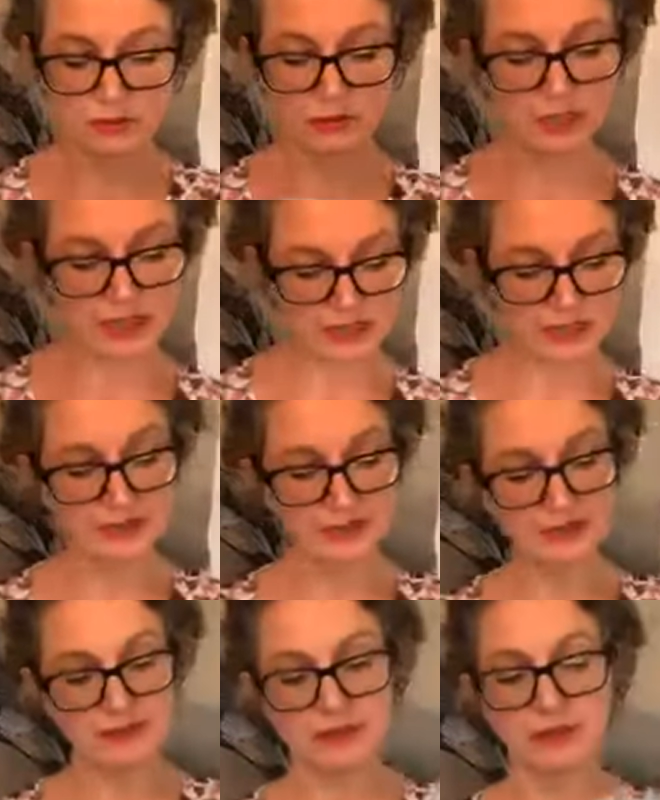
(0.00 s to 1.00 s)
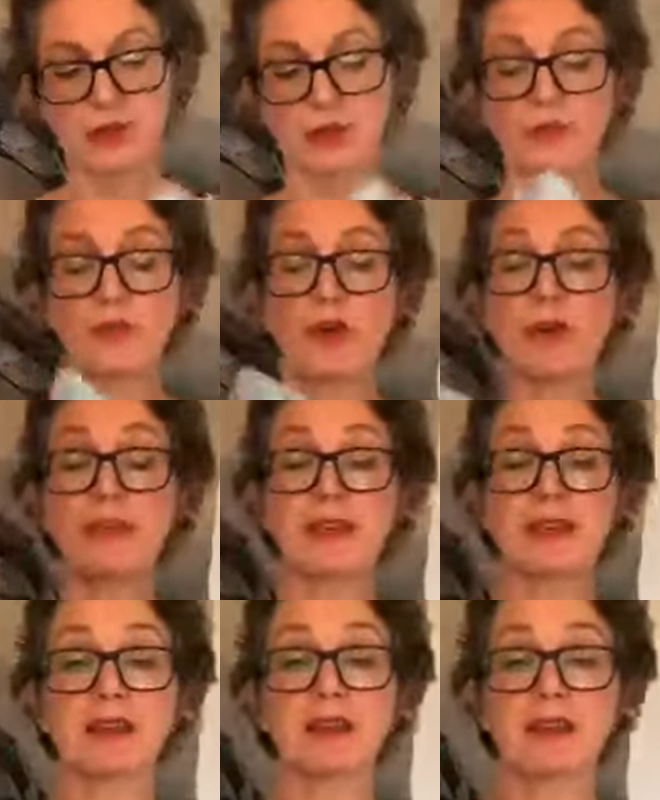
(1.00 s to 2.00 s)
Jacqueline's from
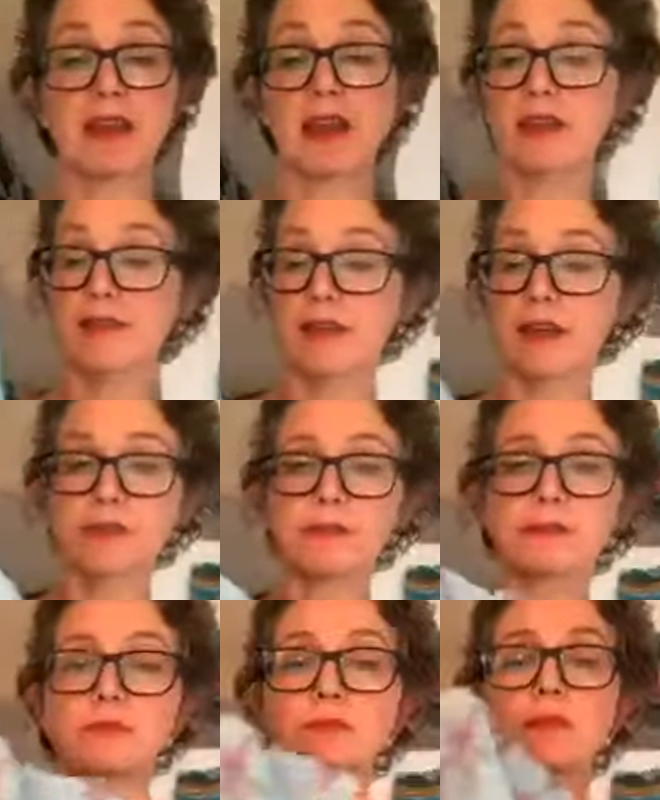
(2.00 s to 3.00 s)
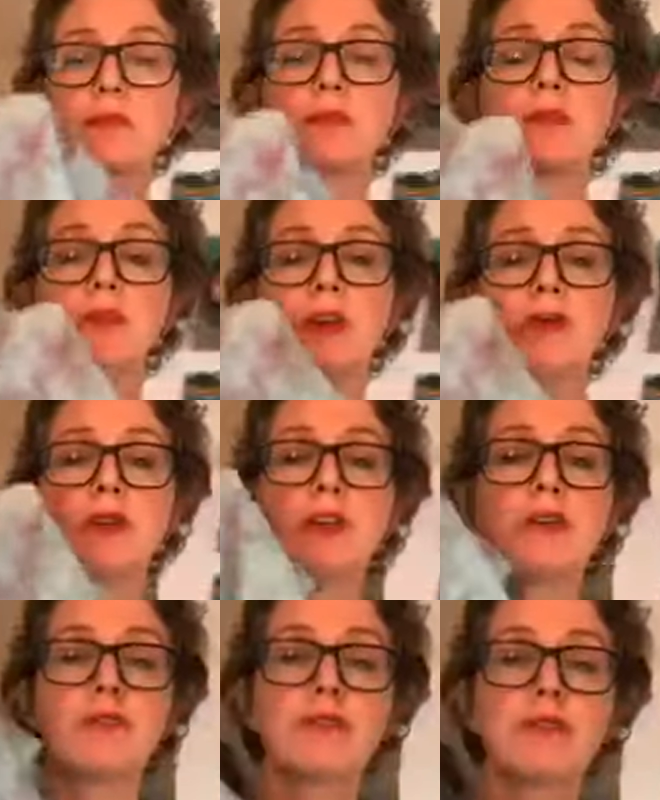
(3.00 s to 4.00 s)
Canada. So
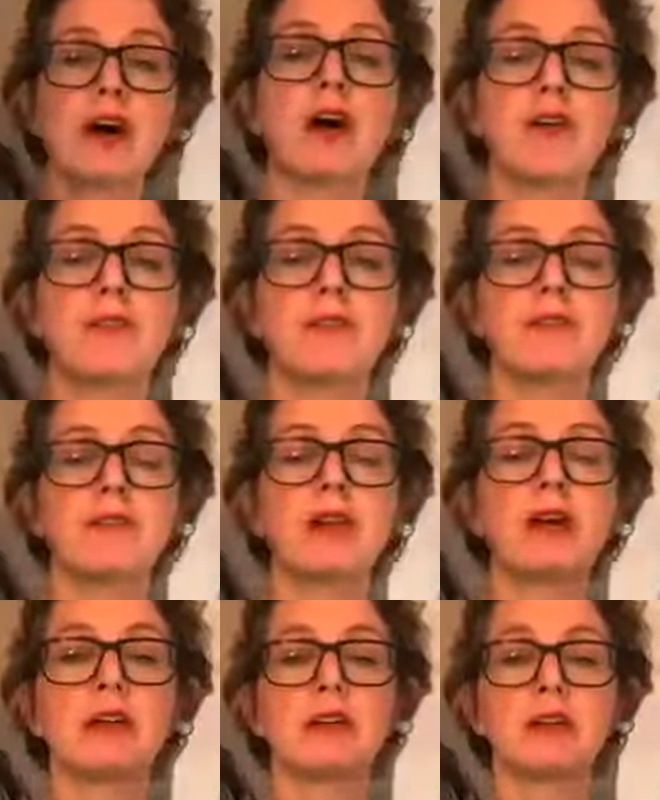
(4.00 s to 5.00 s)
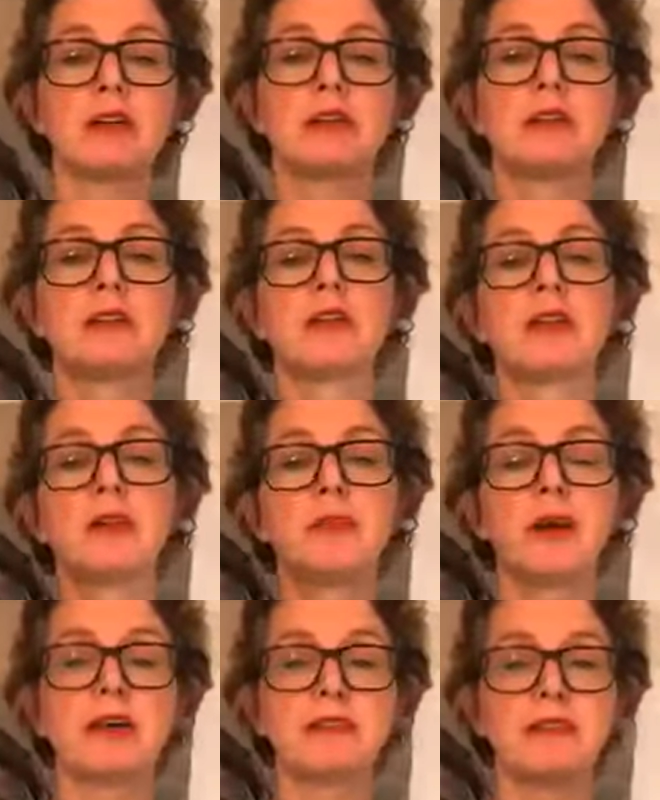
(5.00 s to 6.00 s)
another far-flung
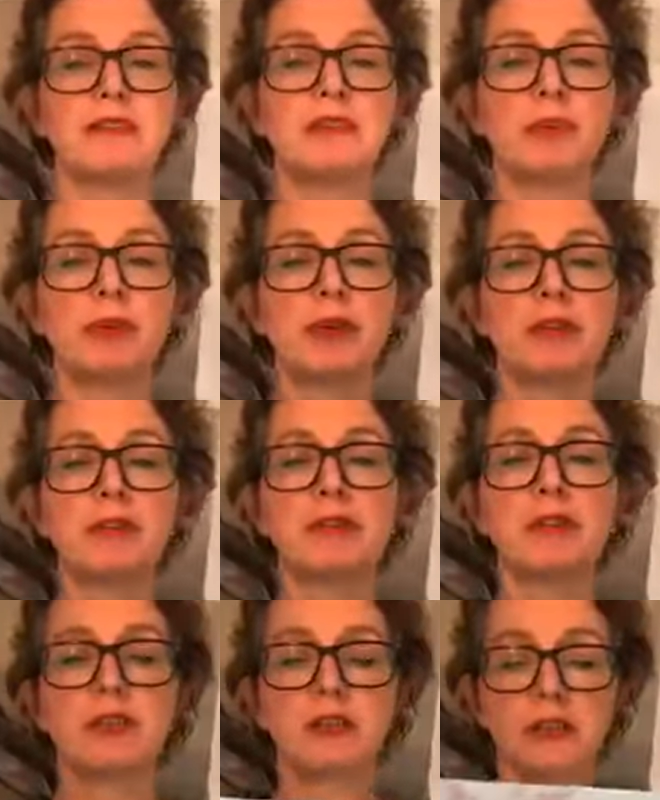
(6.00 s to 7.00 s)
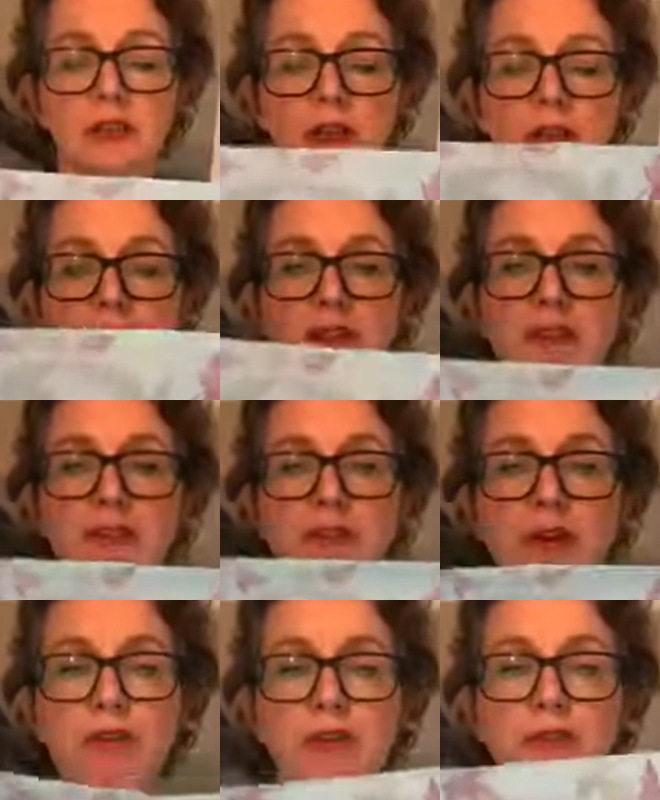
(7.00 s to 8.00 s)
participant. And this is a
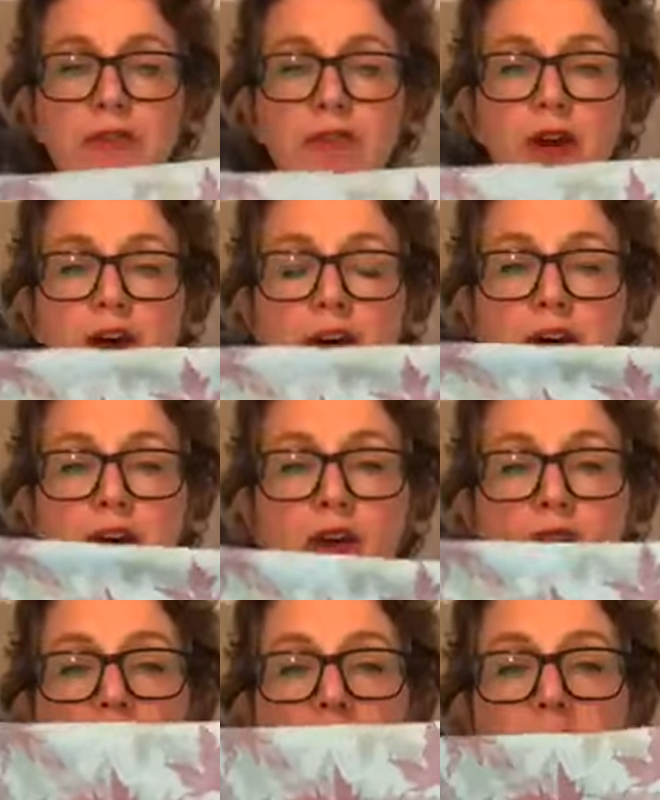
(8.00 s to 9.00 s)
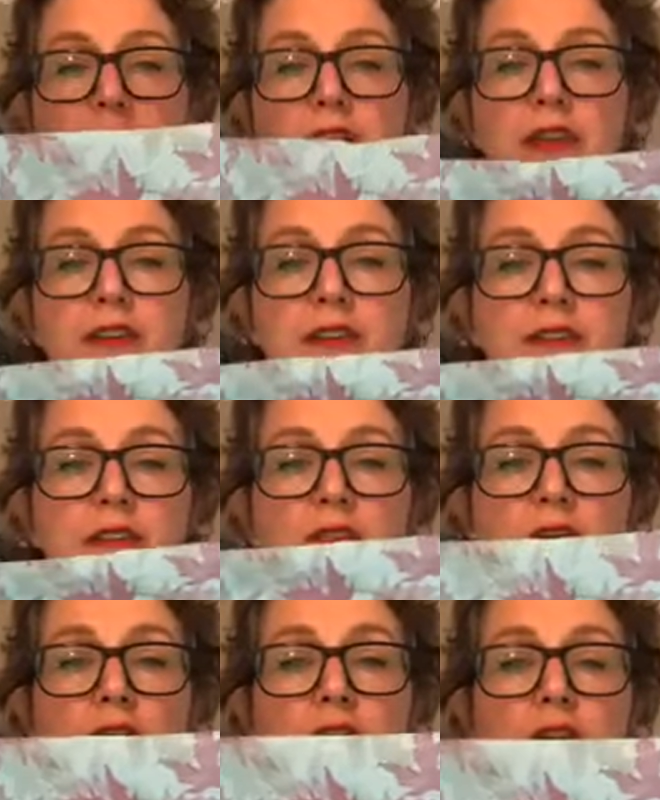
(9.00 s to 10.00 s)
very fine cotton that this is
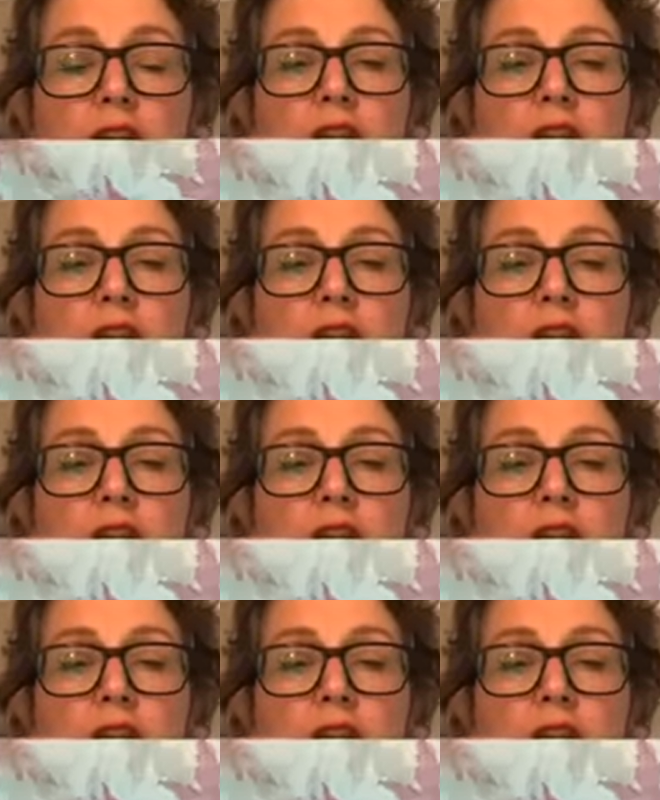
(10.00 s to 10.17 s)
on.